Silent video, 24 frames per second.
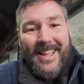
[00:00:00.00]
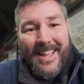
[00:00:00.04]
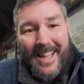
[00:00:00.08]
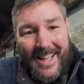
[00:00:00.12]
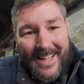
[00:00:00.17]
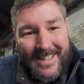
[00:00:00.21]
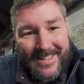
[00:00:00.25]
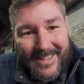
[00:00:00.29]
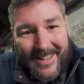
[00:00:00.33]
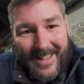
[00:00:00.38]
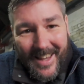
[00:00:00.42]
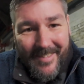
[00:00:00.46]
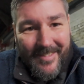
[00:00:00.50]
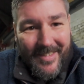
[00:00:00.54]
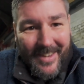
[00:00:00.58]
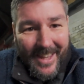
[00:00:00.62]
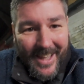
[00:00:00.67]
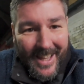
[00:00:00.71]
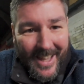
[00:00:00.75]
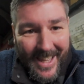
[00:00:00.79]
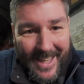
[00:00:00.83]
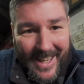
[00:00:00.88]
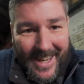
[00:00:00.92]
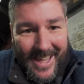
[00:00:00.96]
That's clever,
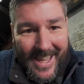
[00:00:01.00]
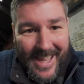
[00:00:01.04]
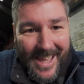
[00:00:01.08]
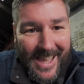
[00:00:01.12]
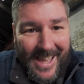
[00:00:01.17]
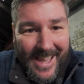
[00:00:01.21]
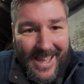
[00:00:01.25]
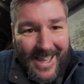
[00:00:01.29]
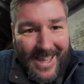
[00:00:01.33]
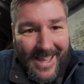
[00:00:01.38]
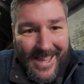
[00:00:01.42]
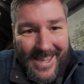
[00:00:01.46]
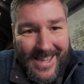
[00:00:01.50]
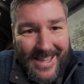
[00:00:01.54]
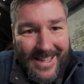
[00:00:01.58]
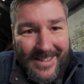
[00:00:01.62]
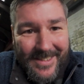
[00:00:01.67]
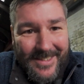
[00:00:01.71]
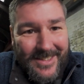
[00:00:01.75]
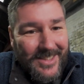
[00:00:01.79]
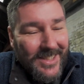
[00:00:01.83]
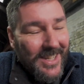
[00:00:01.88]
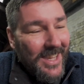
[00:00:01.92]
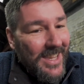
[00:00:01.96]
that, isn't it? Eh?
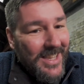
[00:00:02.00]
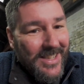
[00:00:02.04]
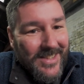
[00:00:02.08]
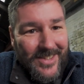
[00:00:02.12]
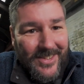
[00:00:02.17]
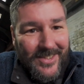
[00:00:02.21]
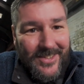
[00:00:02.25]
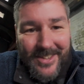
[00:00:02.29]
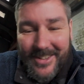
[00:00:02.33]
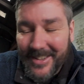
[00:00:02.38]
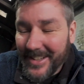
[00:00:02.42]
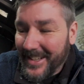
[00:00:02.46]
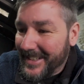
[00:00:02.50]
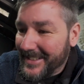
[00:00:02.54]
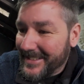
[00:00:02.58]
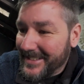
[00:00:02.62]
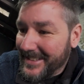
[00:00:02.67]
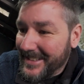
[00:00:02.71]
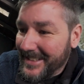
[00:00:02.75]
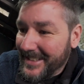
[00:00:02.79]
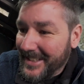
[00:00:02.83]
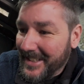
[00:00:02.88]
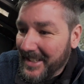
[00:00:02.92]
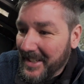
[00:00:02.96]
Jesus
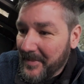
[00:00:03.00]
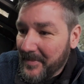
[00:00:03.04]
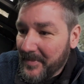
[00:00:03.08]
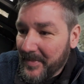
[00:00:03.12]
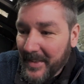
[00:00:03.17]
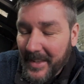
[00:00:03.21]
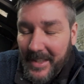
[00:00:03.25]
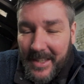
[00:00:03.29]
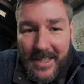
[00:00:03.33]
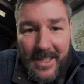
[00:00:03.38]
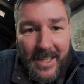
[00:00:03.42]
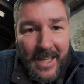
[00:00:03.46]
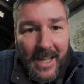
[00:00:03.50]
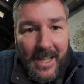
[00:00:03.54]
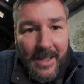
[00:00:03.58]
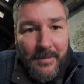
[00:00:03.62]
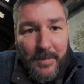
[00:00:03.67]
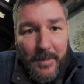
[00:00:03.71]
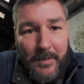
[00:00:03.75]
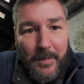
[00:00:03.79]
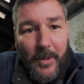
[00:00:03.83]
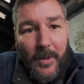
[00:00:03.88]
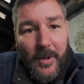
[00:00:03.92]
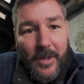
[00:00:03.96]
Christ. I'd
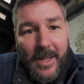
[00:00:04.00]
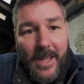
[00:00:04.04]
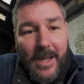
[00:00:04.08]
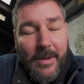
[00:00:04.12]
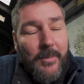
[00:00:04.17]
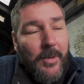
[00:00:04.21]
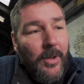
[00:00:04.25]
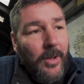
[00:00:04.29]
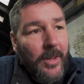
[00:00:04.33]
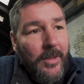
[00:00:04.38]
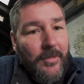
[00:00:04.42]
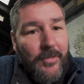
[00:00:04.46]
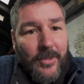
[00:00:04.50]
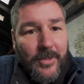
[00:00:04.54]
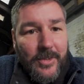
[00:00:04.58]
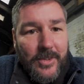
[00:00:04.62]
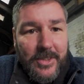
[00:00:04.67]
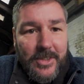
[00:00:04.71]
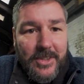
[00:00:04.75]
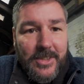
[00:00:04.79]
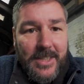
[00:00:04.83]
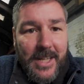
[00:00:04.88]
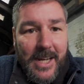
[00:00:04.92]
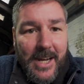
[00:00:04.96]
be putting that
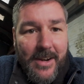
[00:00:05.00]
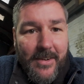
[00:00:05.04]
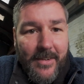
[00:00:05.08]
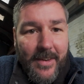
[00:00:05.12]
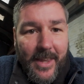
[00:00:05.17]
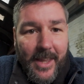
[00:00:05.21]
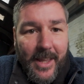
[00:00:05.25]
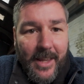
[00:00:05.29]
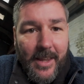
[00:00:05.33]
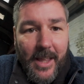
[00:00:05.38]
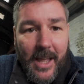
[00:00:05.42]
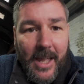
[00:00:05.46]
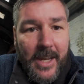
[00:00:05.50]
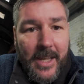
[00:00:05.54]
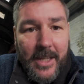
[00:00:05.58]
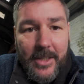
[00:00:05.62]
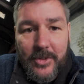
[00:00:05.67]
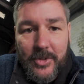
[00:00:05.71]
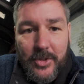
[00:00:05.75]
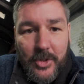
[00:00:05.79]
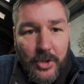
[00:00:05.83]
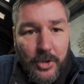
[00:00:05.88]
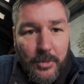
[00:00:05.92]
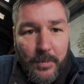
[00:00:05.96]
multifunction steering wheel and
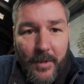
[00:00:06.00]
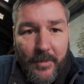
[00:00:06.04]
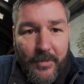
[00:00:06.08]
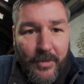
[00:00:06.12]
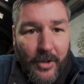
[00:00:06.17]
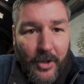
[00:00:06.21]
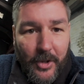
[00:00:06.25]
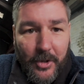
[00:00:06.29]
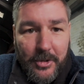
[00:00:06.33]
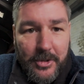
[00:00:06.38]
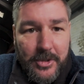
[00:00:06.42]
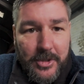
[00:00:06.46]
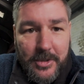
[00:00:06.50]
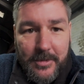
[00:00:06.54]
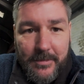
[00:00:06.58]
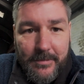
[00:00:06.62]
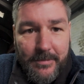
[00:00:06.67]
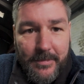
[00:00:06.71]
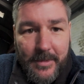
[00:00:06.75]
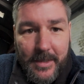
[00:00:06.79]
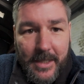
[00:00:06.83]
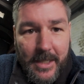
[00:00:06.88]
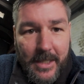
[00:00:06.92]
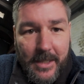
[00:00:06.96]
it'd just be for looks.
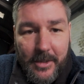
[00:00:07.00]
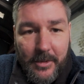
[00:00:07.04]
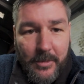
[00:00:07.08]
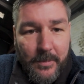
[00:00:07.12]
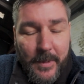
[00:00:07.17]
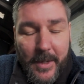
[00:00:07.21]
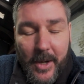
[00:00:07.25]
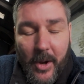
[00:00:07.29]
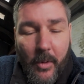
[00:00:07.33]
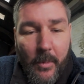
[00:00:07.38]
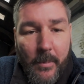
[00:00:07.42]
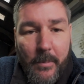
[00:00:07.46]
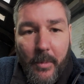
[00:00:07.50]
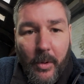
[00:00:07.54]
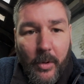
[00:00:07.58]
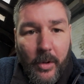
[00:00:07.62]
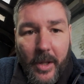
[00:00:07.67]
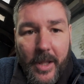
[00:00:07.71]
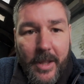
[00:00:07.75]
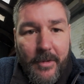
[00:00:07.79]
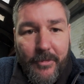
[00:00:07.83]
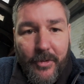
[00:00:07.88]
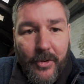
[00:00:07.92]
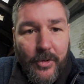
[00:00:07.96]
There'd be no
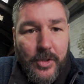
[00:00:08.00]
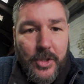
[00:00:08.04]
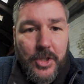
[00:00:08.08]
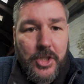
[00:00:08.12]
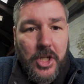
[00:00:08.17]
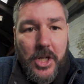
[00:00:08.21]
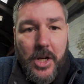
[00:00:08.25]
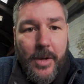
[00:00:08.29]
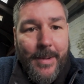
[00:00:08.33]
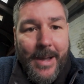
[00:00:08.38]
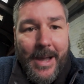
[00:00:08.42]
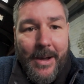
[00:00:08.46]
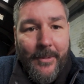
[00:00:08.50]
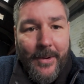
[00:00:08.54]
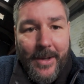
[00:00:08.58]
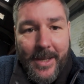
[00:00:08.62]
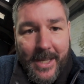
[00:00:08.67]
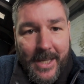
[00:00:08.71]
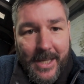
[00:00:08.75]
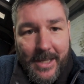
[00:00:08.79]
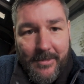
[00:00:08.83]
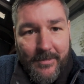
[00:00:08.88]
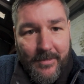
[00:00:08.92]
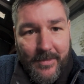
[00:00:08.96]
multifunction about
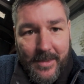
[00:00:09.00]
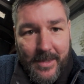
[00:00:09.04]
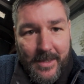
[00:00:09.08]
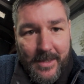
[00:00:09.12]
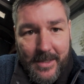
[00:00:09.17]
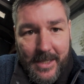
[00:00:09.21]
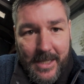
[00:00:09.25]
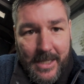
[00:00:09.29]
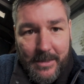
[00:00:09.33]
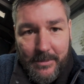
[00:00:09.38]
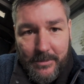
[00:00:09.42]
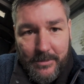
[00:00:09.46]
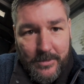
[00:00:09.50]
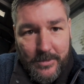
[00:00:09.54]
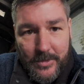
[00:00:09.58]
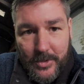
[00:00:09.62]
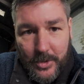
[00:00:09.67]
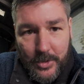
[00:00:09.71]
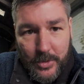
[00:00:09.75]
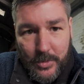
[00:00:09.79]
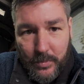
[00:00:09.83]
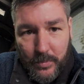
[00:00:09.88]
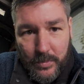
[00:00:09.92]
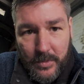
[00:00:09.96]
it.
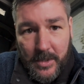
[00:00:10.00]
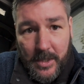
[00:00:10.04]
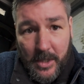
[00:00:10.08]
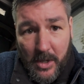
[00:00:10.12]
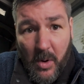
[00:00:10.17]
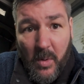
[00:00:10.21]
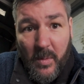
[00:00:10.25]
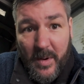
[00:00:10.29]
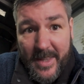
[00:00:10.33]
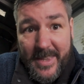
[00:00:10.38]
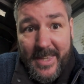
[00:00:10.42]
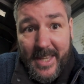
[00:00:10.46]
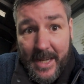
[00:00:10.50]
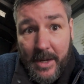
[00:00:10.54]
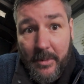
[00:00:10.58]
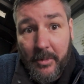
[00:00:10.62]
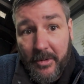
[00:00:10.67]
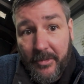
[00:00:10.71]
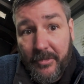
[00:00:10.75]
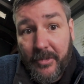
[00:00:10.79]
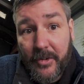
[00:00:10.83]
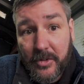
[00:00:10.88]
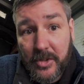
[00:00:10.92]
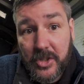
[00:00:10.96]
The only thing it
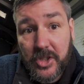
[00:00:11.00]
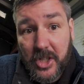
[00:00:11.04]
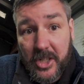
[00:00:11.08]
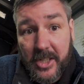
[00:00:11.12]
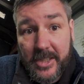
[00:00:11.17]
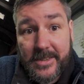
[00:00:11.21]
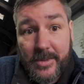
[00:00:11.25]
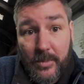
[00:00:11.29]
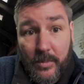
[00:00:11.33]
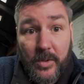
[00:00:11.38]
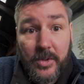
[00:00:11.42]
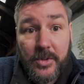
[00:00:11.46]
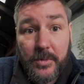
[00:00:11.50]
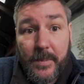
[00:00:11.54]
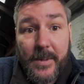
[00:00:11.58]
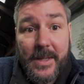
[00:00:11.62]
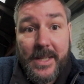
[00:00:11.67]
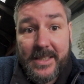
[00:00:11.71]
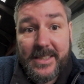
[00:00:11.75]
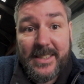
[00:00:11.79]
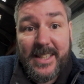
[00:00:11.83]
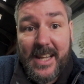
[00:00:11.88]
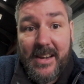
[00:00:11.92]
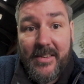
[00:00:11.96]
would function as would
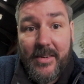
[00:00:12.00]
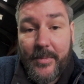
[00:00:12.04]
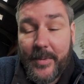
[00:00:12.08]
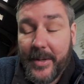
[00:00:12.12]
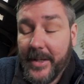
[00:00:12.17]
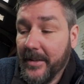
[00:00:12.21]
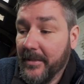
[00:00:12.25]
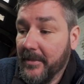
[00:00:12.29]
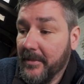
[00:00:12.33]
be a steering wheel.